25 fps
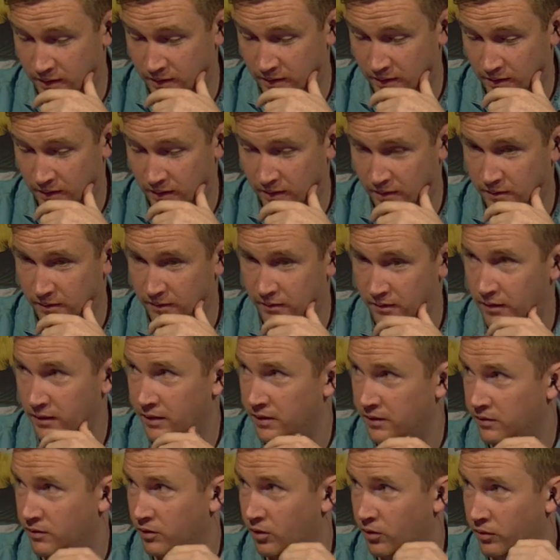that
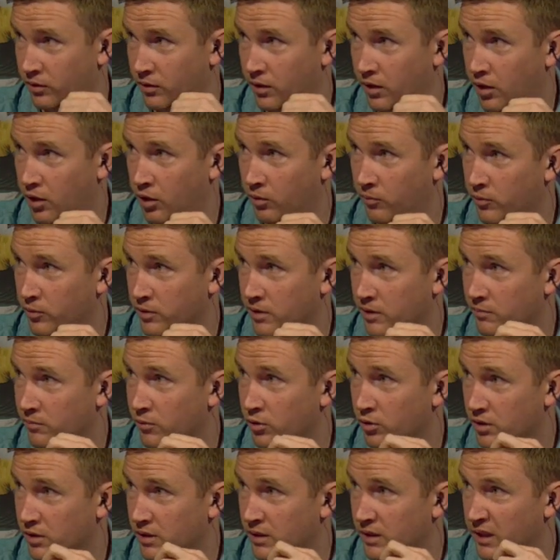he's done almost as
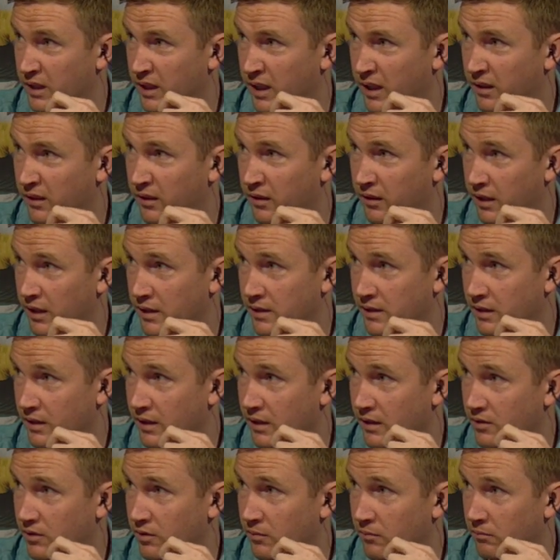much as he can unless he
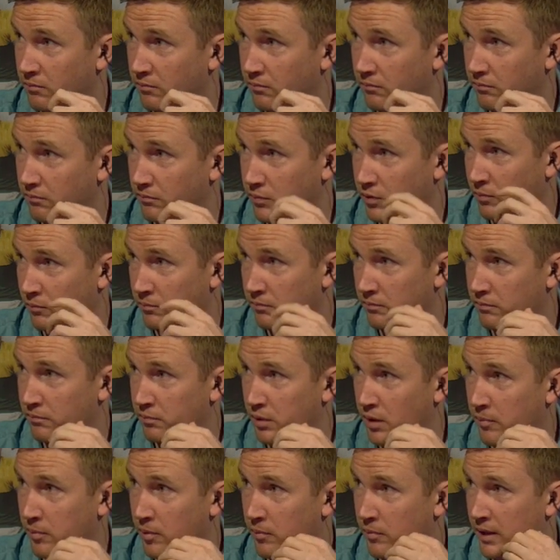gets some, some
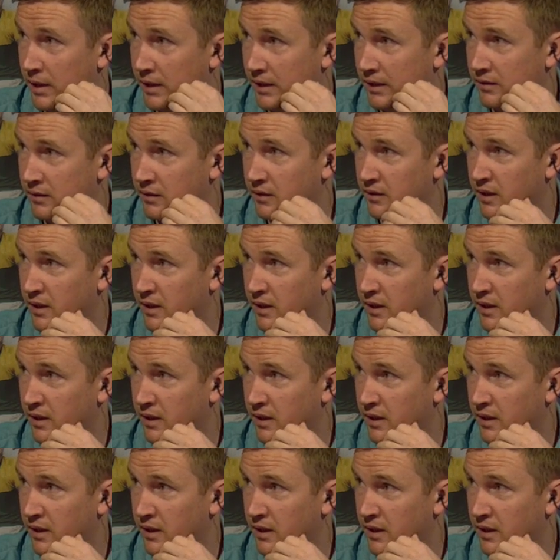proper backing in the